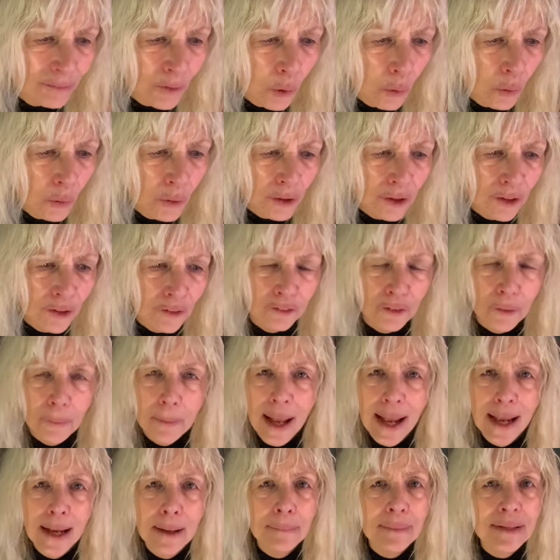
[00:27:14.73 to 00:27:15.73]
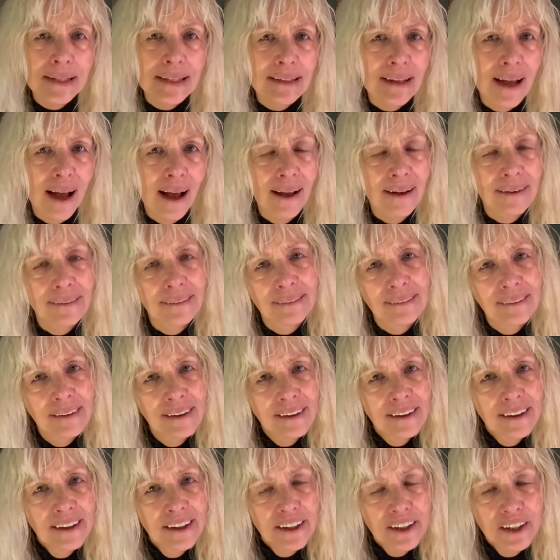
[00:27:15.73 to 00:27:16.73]
order from Amazon,
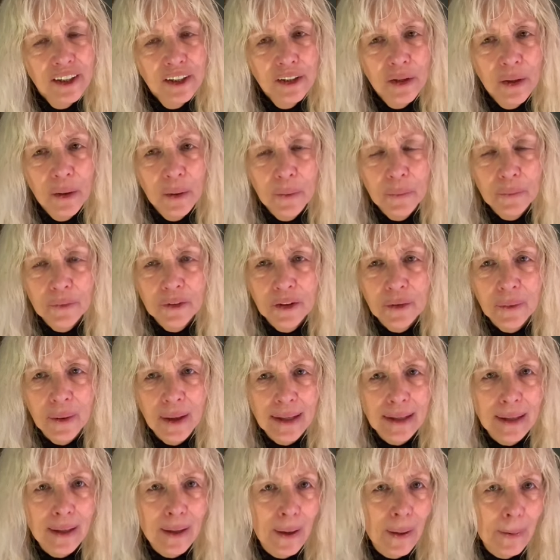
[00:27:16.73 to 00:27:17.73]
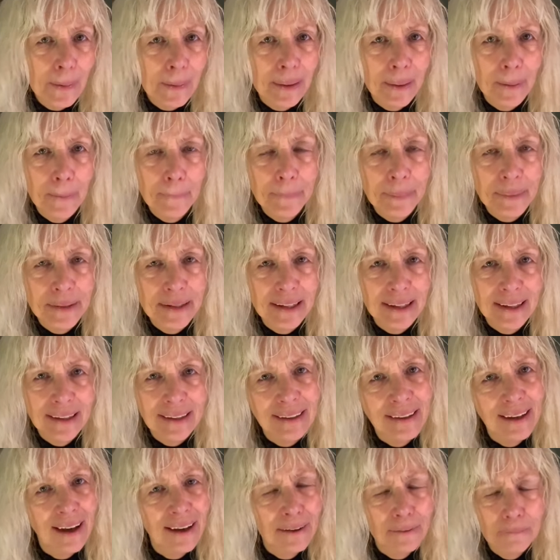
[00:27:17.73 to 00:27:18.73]
you know, the credit card
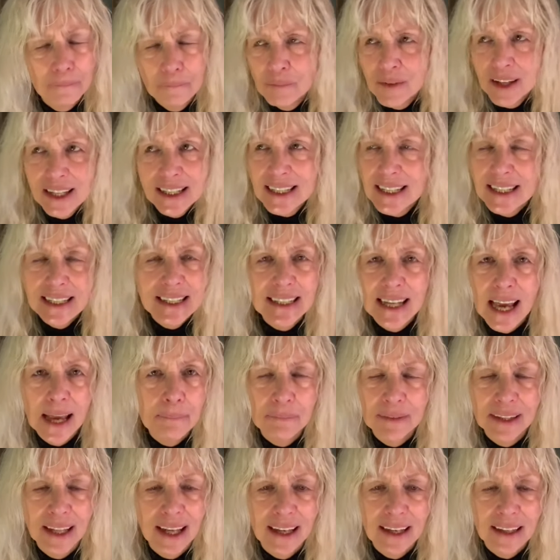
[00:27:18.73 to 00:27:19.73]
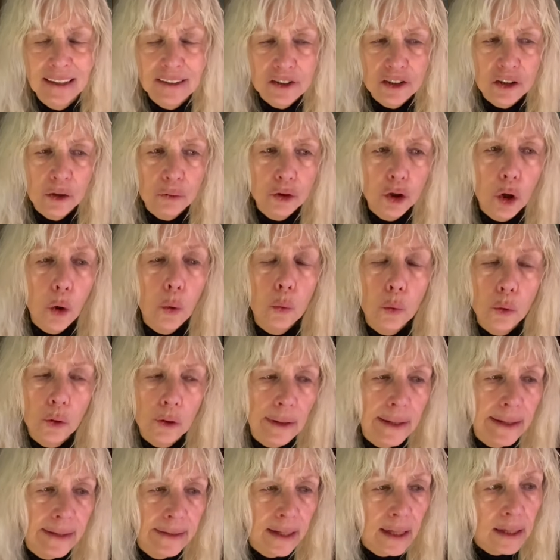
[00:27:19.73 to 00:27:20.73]
company, um, it's the same thing. So don't
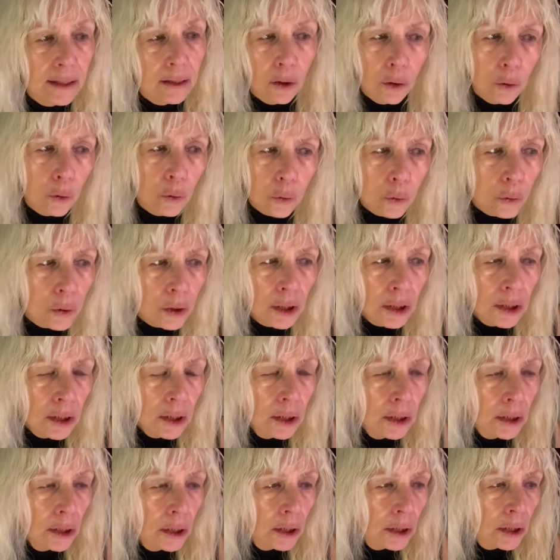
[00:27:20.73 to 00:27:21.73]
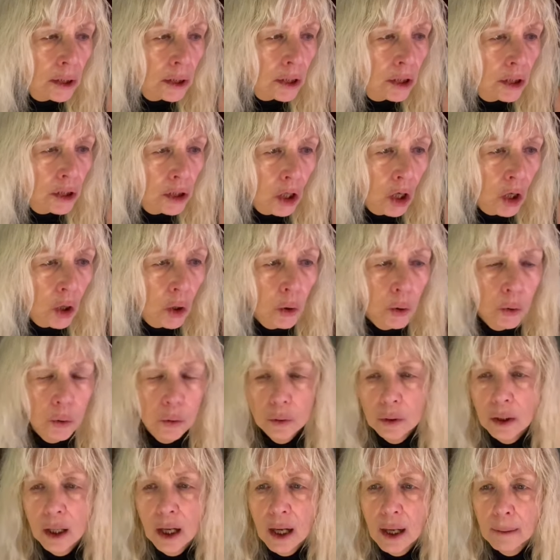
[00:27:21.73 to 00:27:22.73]
worry that, oh, you
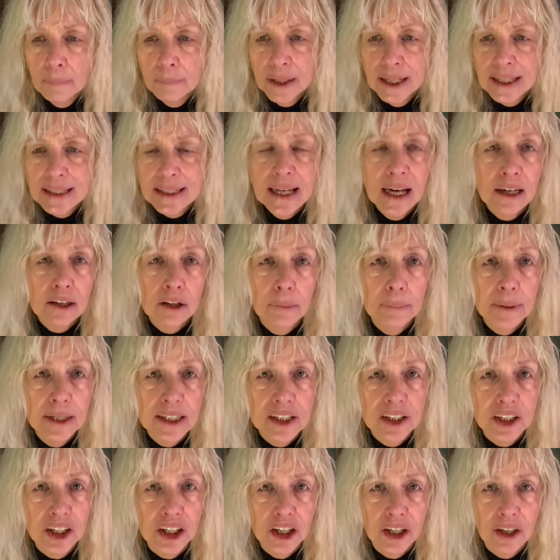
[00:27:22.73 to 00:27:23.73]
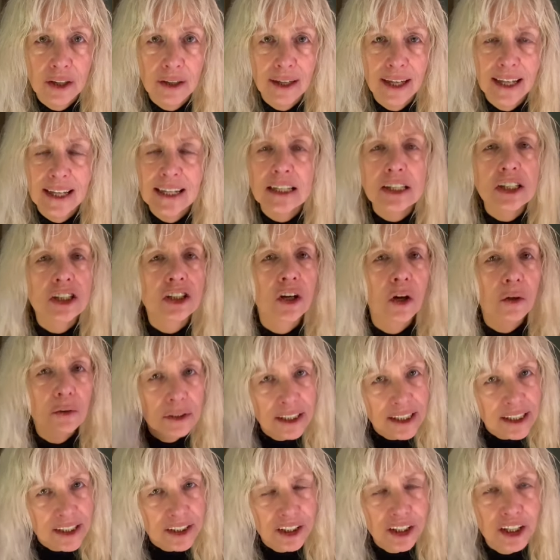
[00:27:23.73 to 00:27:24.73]
know, um, it's not going to be secure. It is
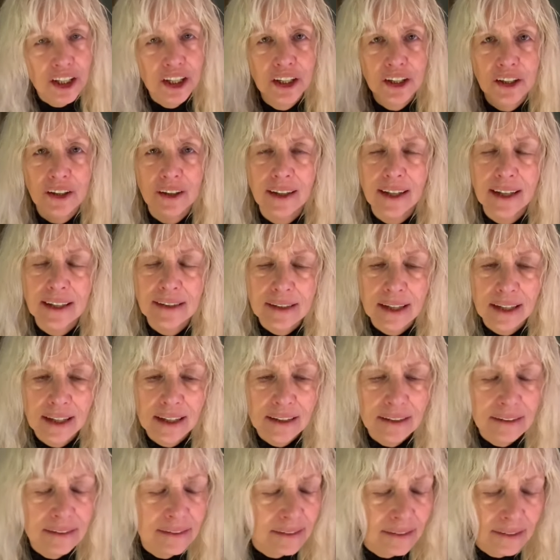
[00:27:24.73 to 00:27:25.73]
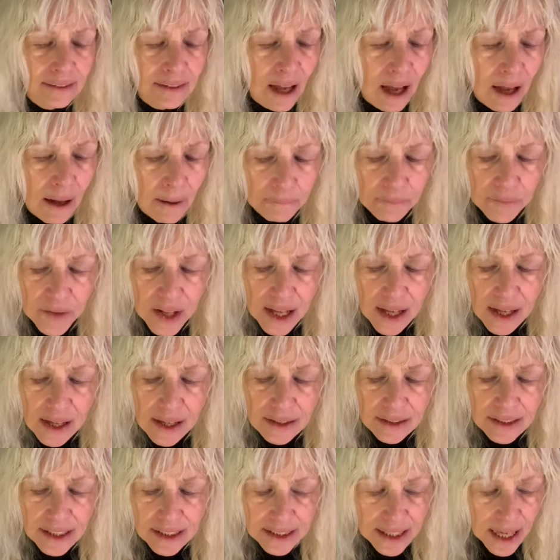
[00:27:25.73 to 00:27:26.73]
totally secure. It's it's um,
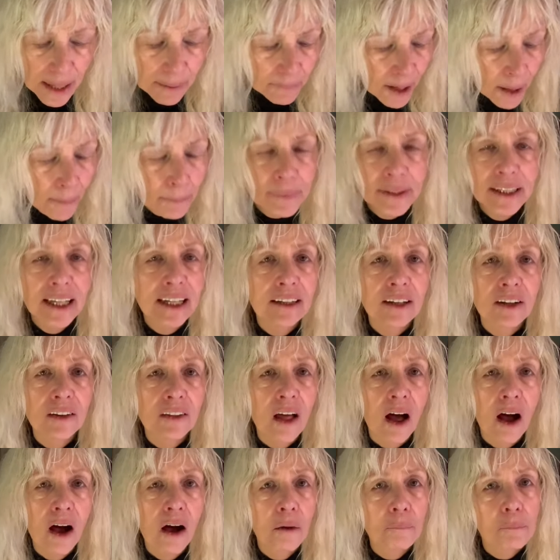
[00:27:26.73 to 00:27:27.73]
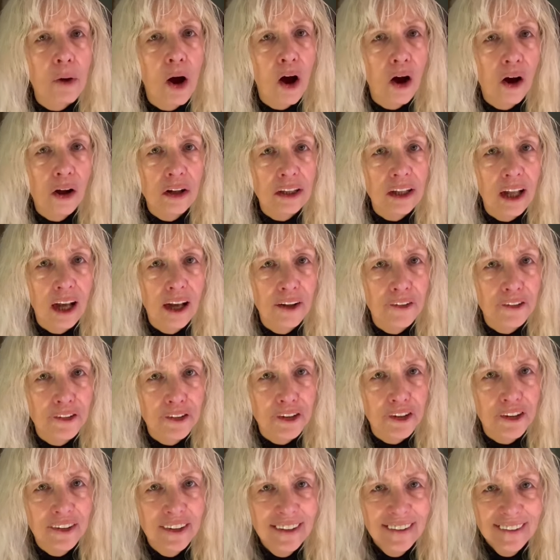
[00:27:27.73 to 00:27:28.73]
the same company that um, all
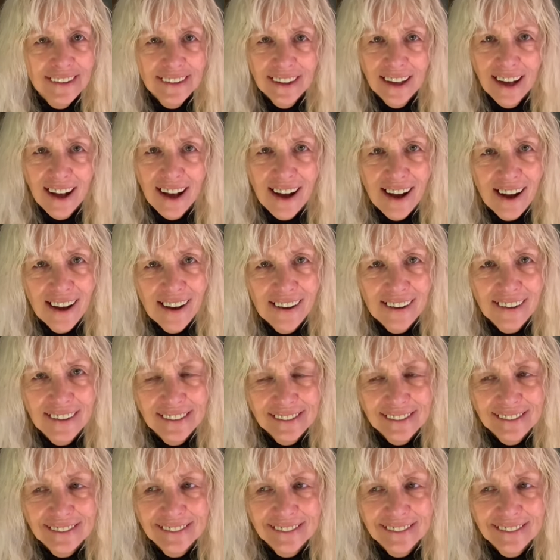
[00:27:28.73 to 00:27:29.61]
other, uh,